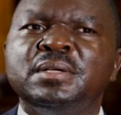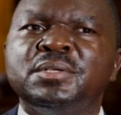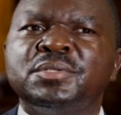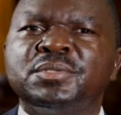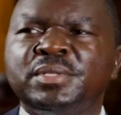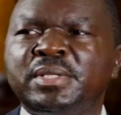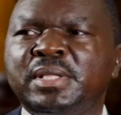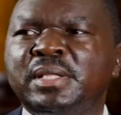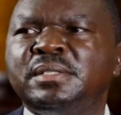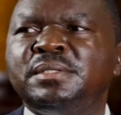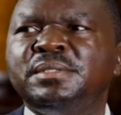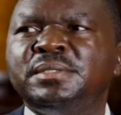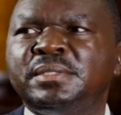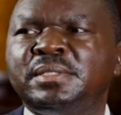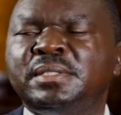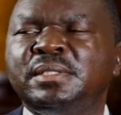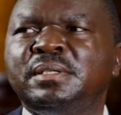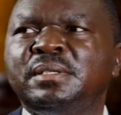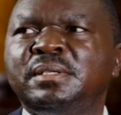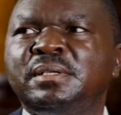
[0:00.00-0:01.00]
So that you
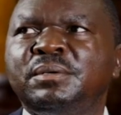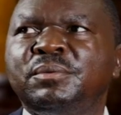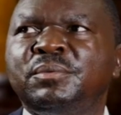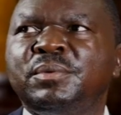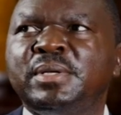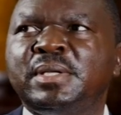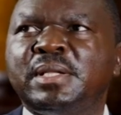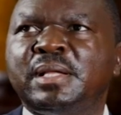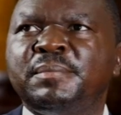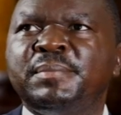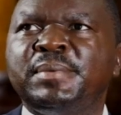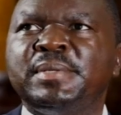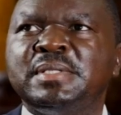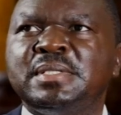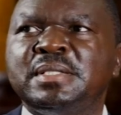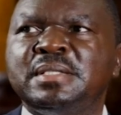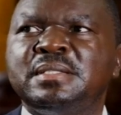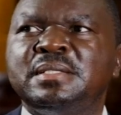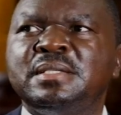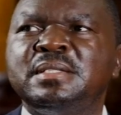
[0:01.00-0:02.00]
see what
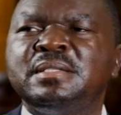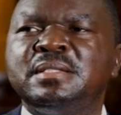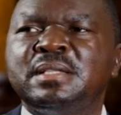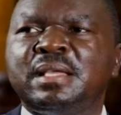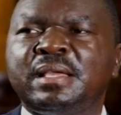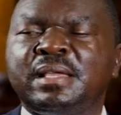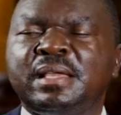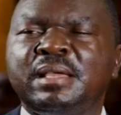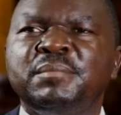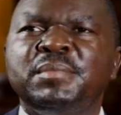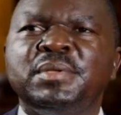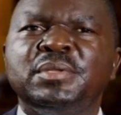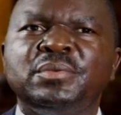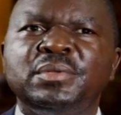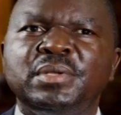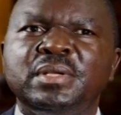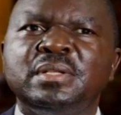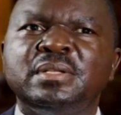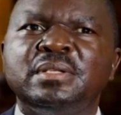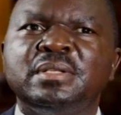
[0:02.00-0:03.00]
happens is, since I came
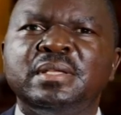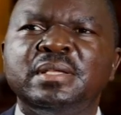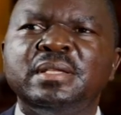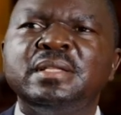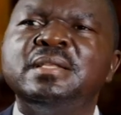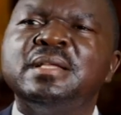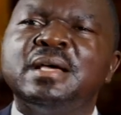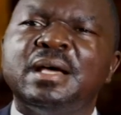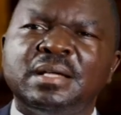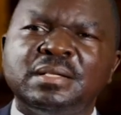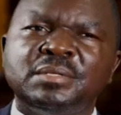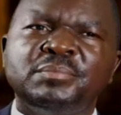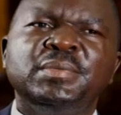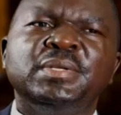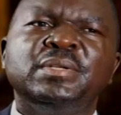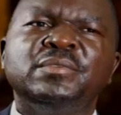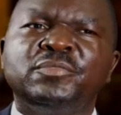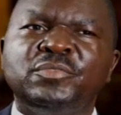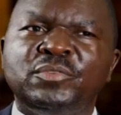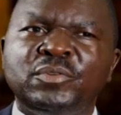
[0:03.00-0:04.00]
into it, it has
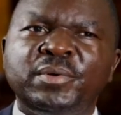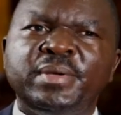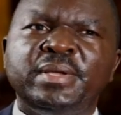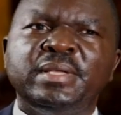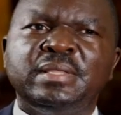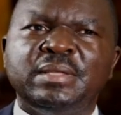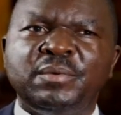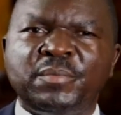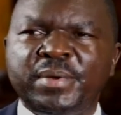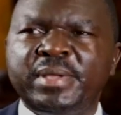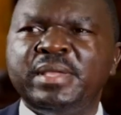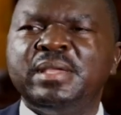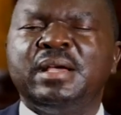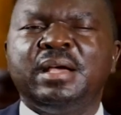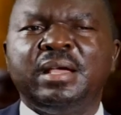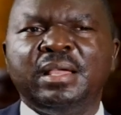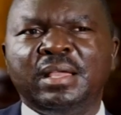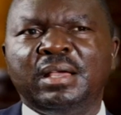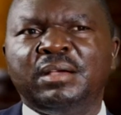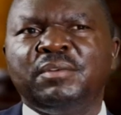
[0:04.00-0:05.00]
been flowing the way
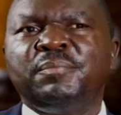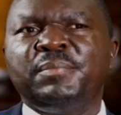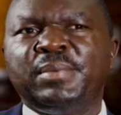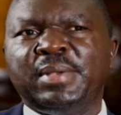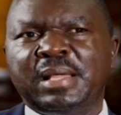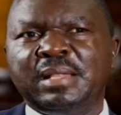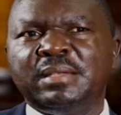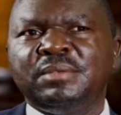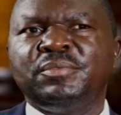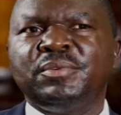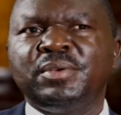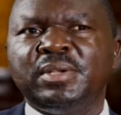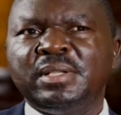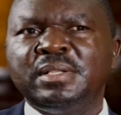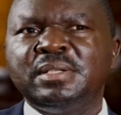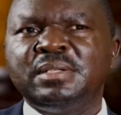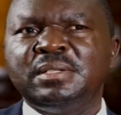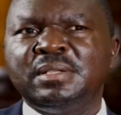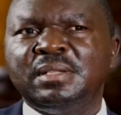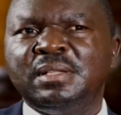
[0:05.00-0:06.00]
I have planned for
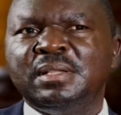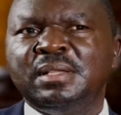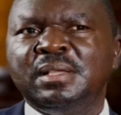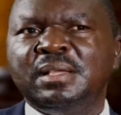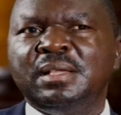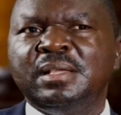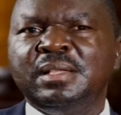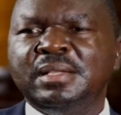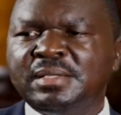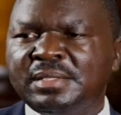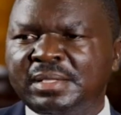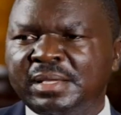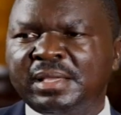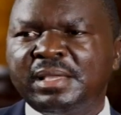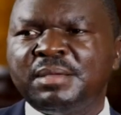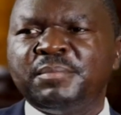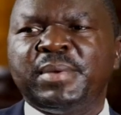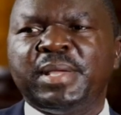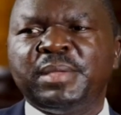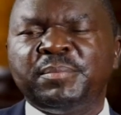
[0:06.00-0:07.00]
it,
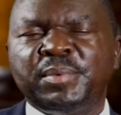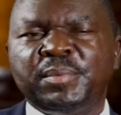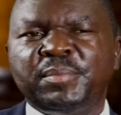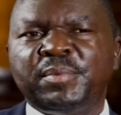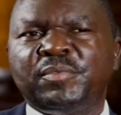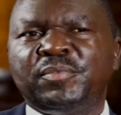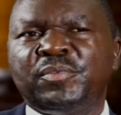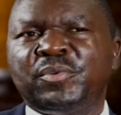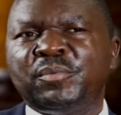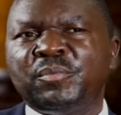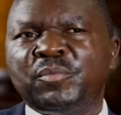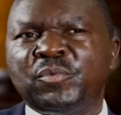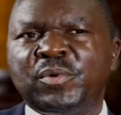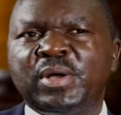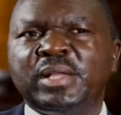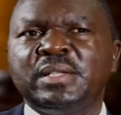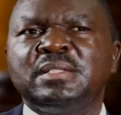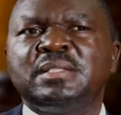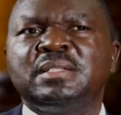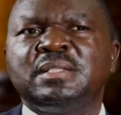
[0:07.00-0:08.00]
taking my people from
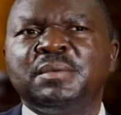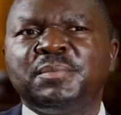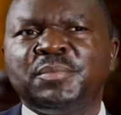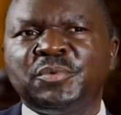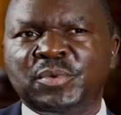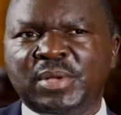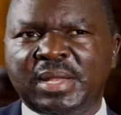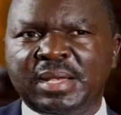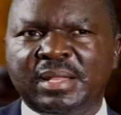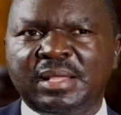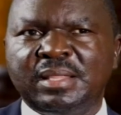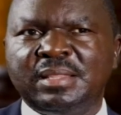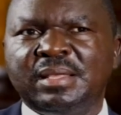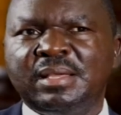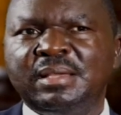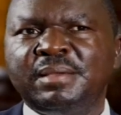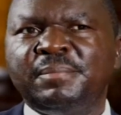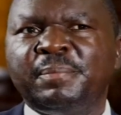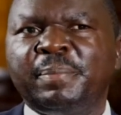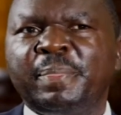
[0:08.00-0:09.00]
one step to
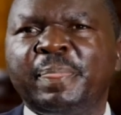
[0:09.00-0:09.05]
another.